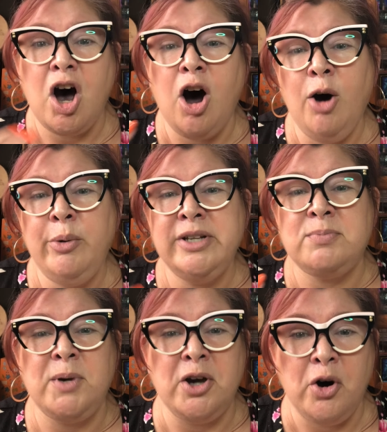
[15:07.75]
Always
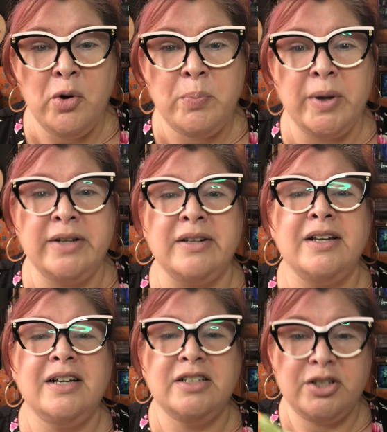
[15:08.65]
be open
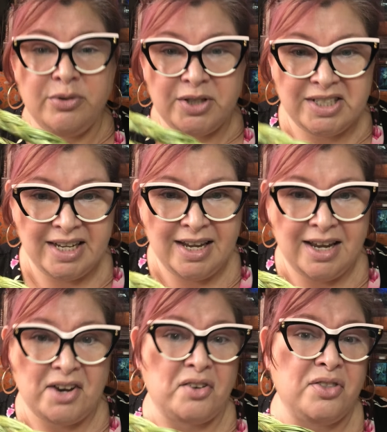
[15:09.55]
to
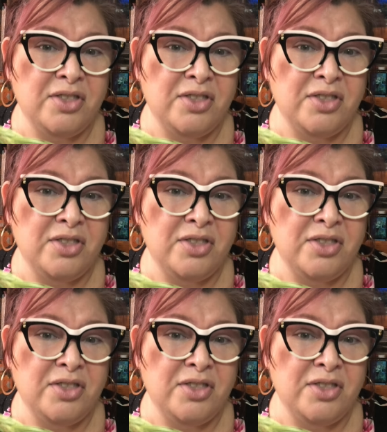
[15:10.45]
seeing